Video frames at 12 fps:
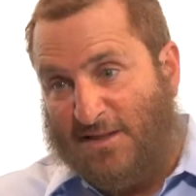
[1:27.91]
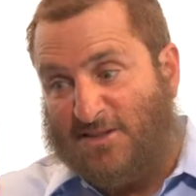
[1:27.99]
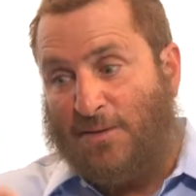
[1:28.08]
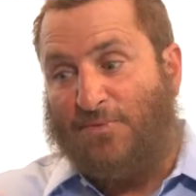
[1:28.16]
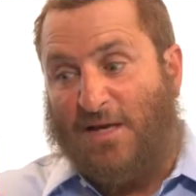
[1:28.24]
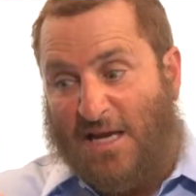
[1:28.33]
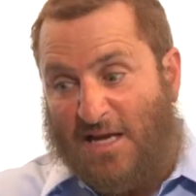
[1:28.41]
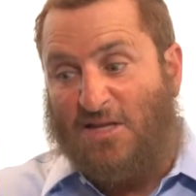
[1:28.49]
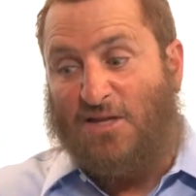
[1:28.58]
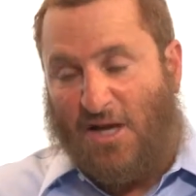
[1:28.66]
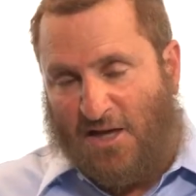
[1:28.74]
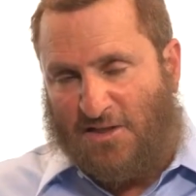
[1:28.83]
It's something he
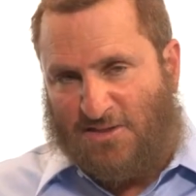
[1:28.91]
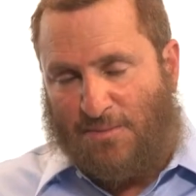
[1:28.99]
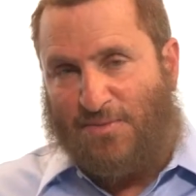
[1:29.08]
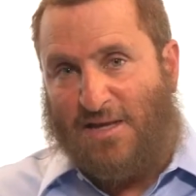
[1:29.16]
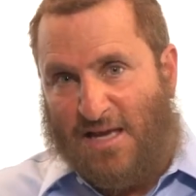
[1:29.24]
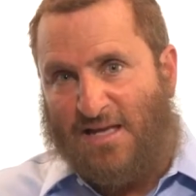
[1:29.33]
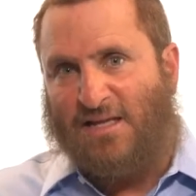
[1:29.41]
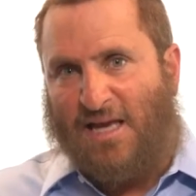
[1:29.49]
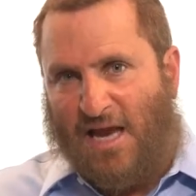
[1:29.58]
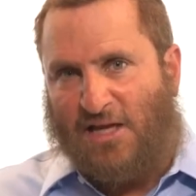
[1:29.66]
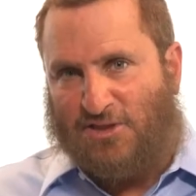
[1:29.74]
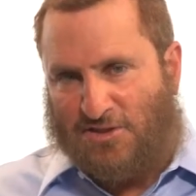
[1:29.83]
does, something he
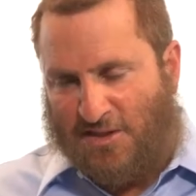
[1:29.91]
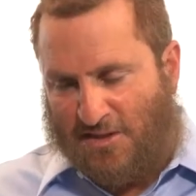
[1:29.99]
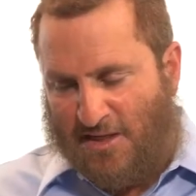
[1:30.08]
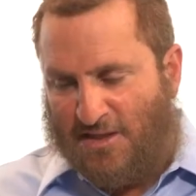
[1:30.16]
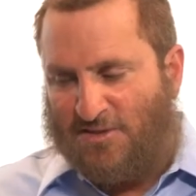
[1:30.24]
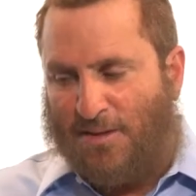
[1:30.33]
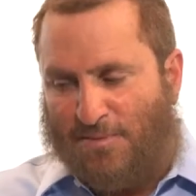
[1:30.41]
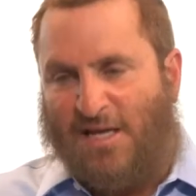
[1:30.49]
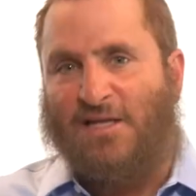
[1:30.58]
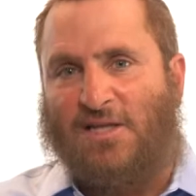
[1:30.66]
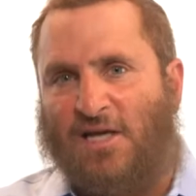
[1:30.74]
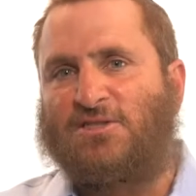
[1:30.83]
engages in, something
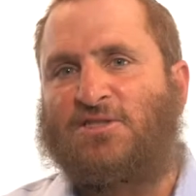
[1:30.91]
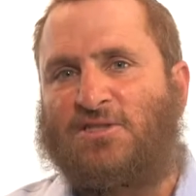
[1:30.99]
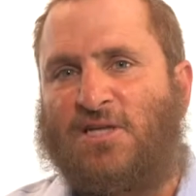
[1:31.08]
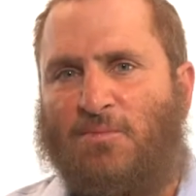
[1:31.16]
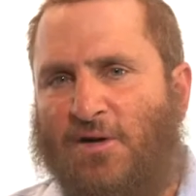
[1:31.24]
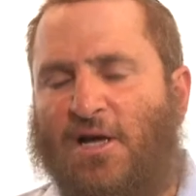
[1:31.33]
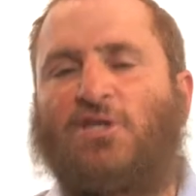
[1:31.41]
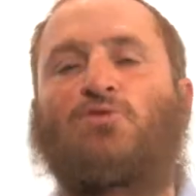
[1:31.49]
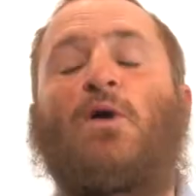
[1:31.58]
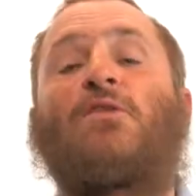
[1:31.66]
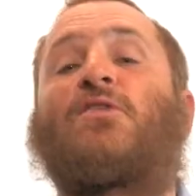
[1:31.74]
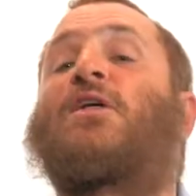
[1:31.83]
he does to someone else
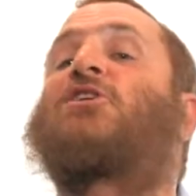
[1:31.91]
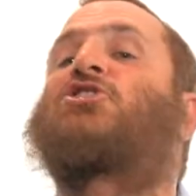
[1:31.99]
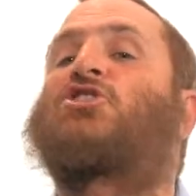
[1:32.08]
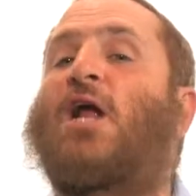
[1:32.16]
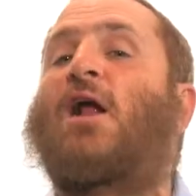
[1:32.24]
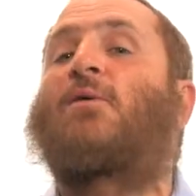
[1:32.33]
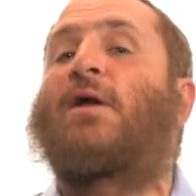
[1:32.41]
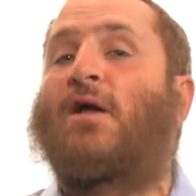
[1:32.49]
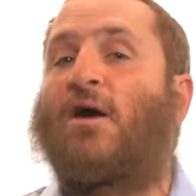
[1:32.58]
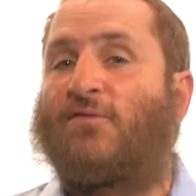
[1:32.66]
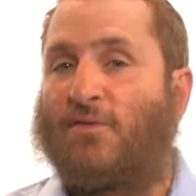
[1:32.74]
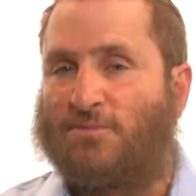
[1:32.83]
rather than sharing
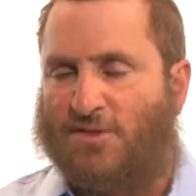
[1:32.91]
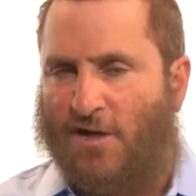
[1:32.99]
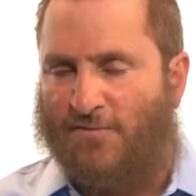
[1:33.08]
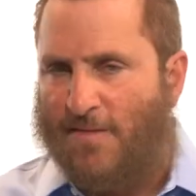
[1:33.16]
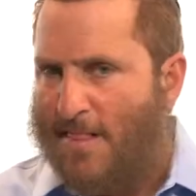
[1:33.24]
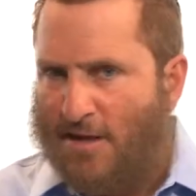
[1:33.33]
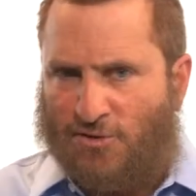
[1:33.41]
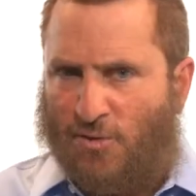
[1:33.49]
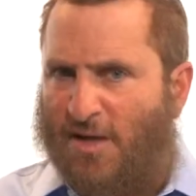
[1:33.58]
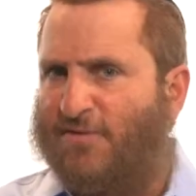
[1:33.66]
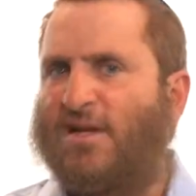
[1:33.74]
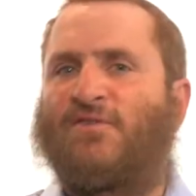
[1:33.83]
of himself. So
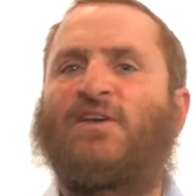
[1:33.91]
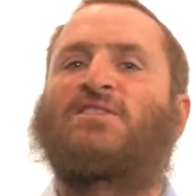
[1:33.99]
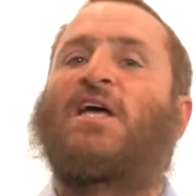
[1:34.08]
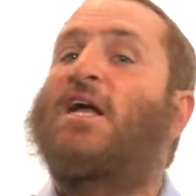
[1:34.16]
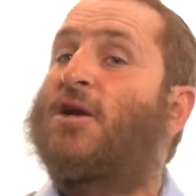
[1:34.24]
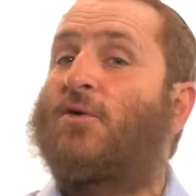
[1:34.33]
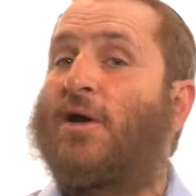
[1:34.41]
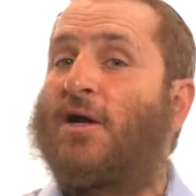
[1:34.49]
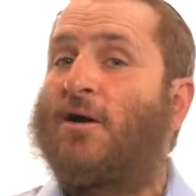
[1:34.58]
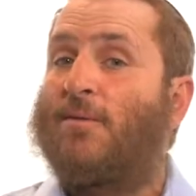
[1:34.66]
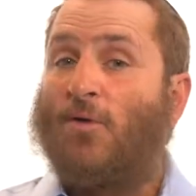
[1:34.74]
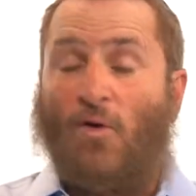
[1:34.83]
even if he's angry
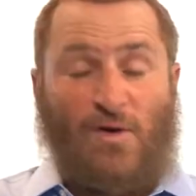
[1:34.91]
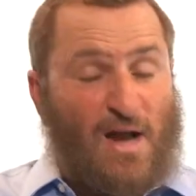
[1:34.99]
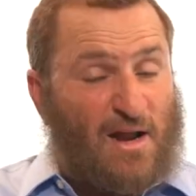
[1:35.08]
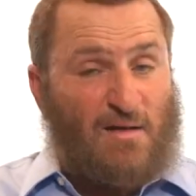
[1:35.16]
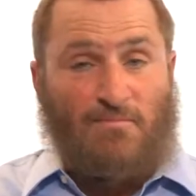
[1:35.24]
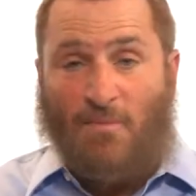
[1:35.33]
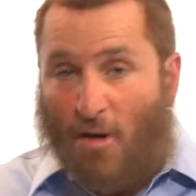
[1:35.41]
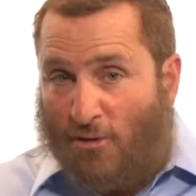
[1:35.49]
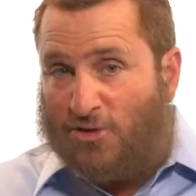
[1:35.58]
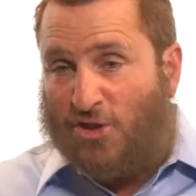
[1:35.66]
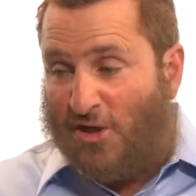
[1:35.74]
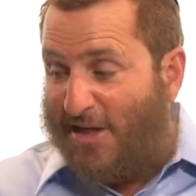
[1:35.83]
or not
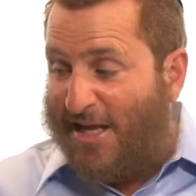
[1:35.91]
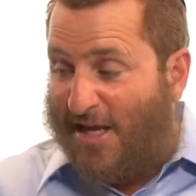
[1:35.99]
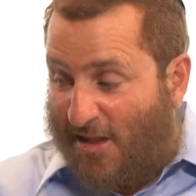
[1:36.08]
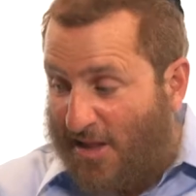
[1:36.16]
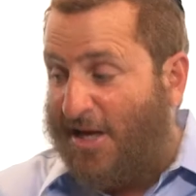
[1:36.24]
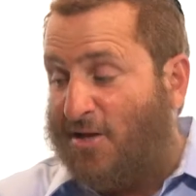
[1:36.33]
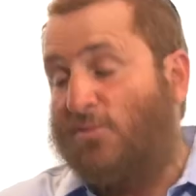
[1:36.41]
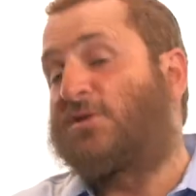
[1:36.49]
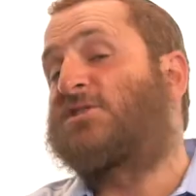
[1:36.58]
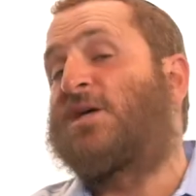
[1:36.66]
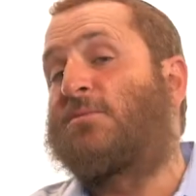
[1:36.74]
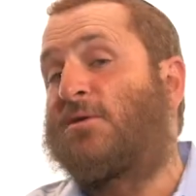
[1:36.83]
emotionally clicked with
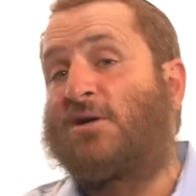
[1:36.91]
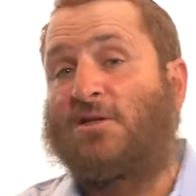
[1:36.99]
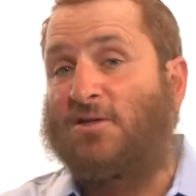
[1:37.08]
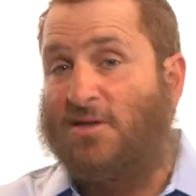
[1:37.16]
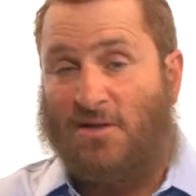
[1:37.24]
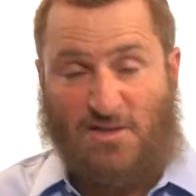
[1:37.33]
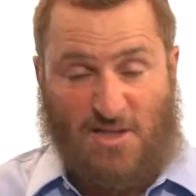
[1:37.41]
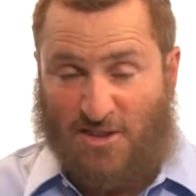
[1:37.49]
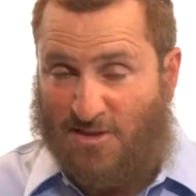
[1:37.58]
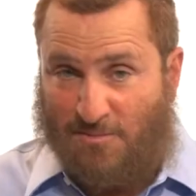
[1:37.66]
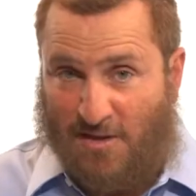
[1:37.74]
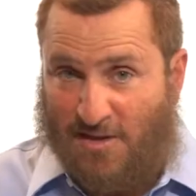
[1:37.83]
someone, it
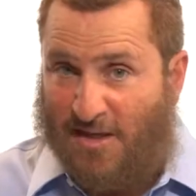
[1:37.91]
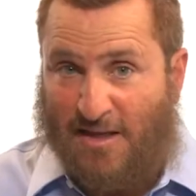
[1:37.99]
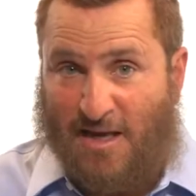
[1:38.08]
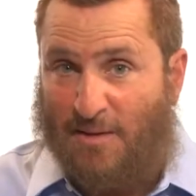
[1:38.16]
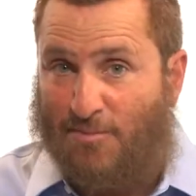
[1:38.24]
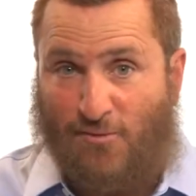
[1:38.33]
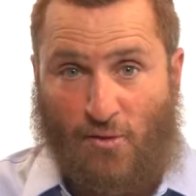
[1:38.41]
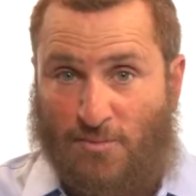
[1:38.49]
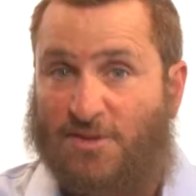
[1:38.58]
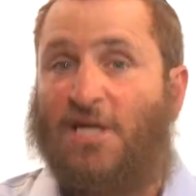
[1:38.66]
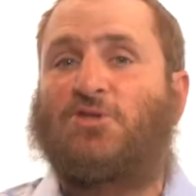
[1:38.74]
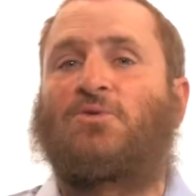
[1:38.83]
doesn't mean that he can't perform
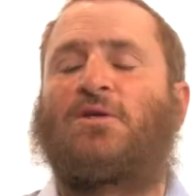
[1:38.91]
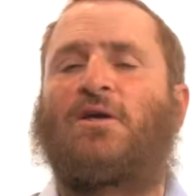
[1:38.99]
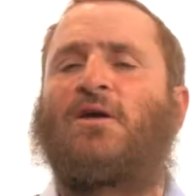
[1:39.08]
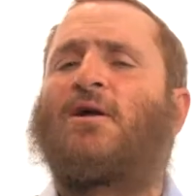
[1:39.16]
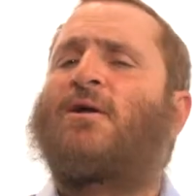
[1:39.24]
sexually.